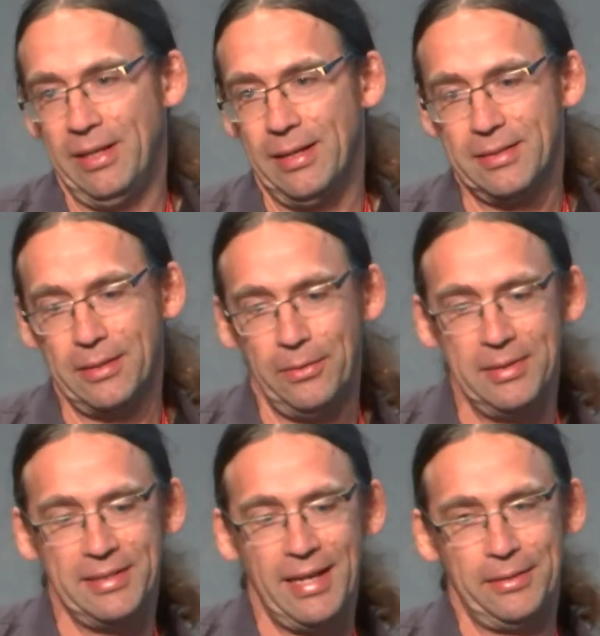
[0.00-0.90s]
Yes, so
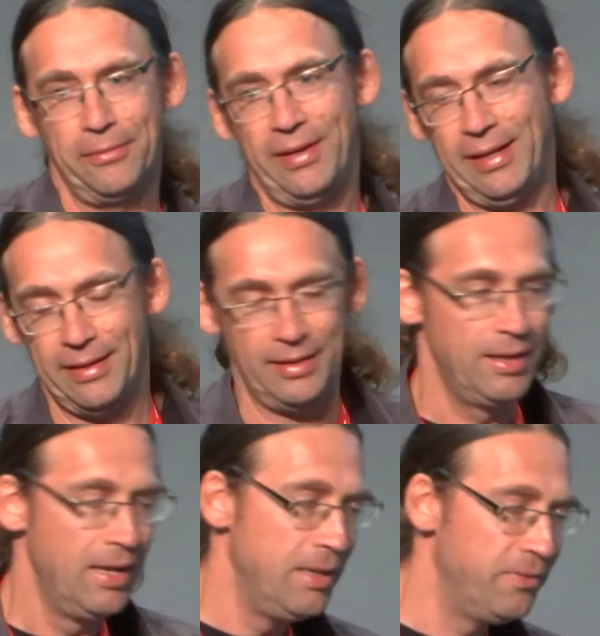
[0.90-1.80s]
instead of like
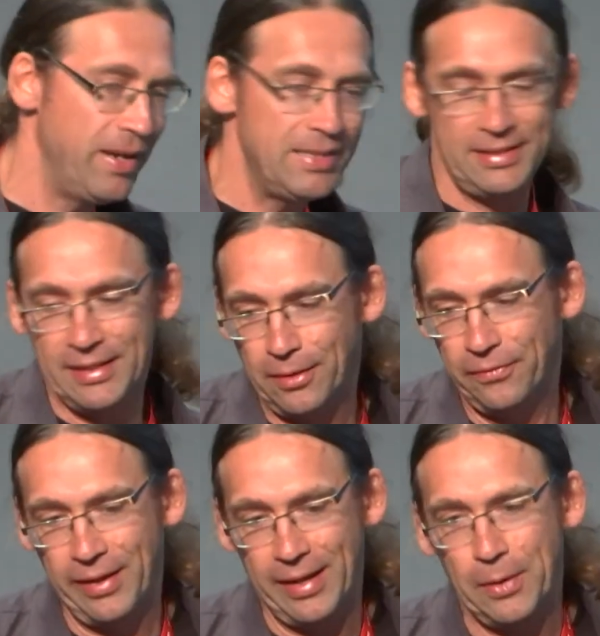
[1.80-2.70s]
investing of
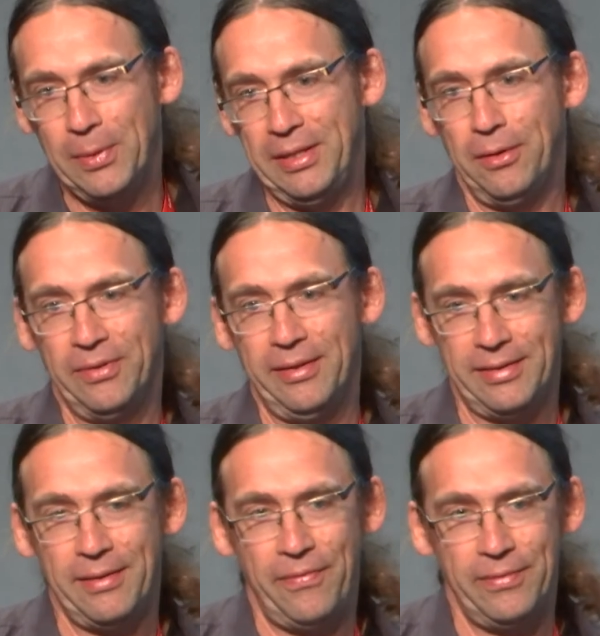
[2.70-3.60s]
the equity of the
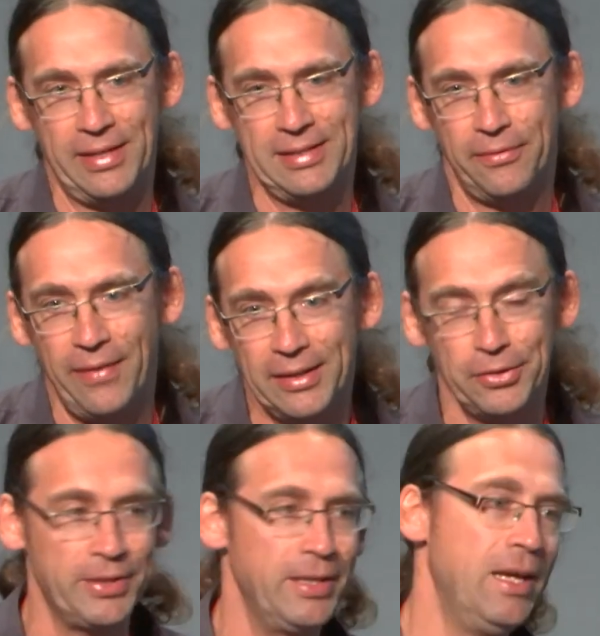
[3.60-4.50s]
Tesla
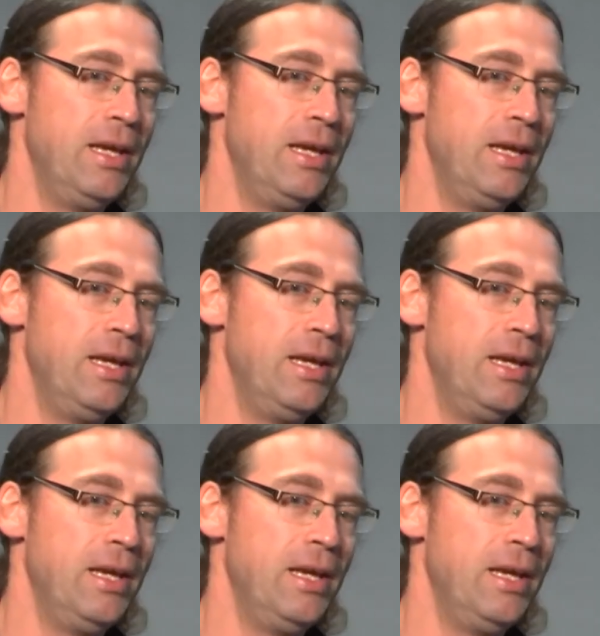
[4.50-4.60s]
factory,